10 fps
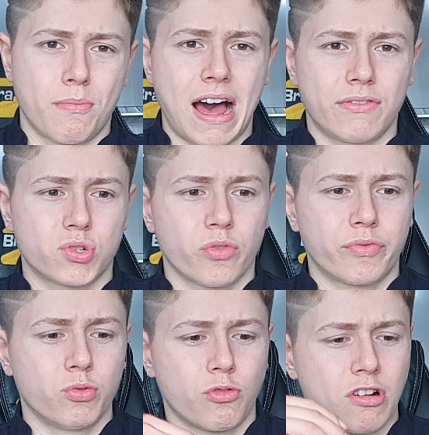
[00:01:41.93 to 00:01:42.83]
maths or if
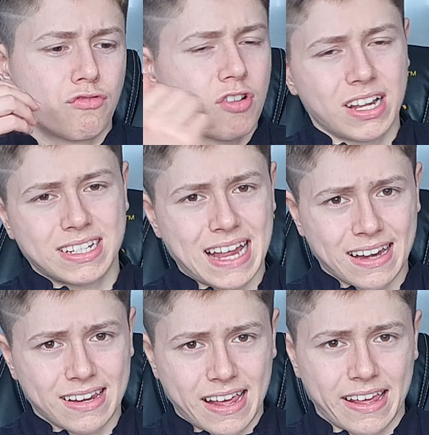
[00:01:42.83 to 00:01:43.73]
you want to run a
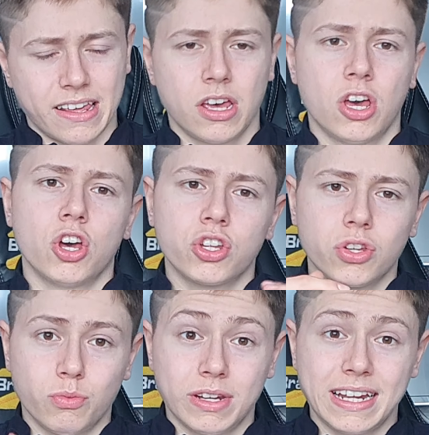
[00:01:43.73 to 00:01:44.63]
10k,
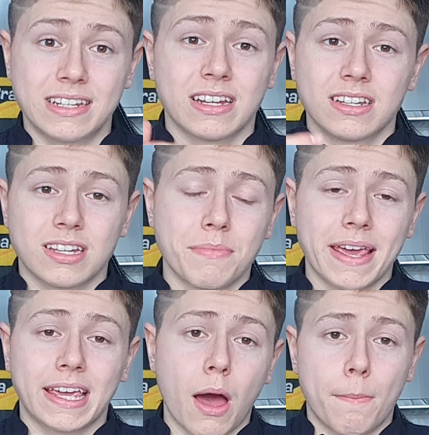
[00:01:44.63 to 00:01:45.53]
you need to
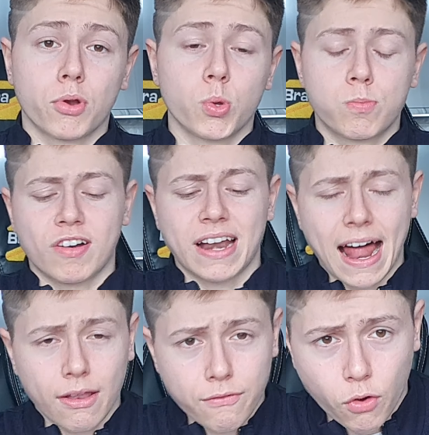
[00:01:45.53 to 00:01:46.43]
make a blueprint
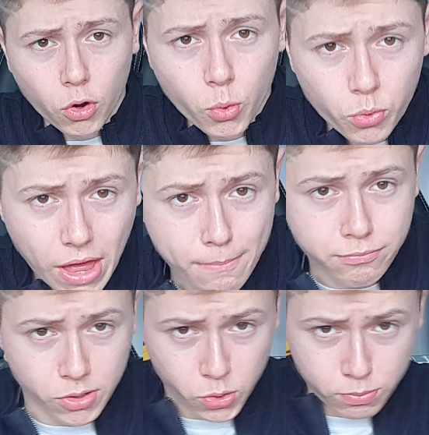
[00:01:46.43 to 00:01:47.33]
and follow that
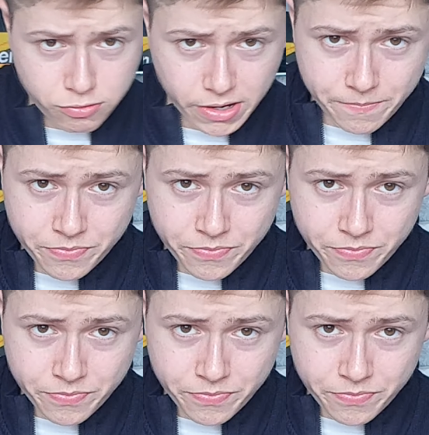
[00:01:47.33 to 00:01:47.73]
blueprint.